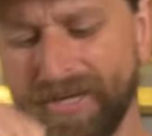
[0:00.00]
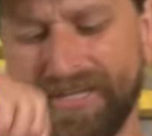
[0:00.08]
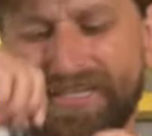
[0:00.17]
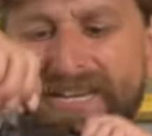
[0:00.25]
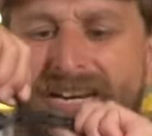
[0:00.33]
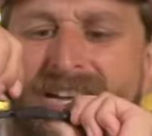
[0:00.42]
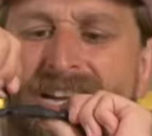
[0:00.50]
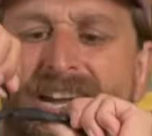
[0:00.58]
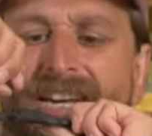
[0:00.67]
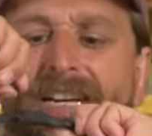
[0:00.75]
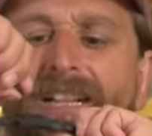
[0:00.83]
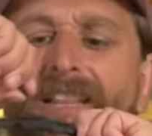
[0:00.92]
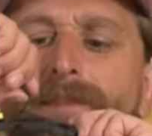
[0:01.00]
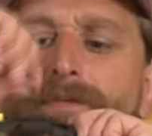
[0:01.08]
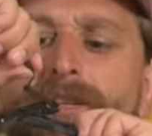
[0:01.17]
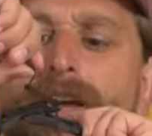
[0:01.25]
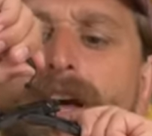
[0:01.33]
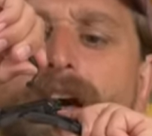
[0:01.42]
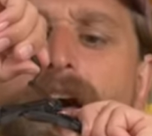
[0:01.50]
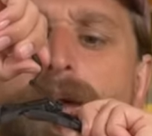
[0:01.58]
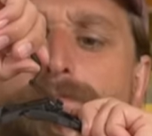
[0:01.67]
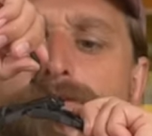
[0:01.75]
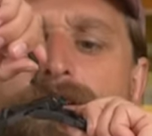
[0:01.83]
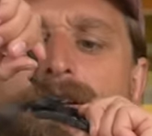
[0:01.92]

at this thing. It clips up,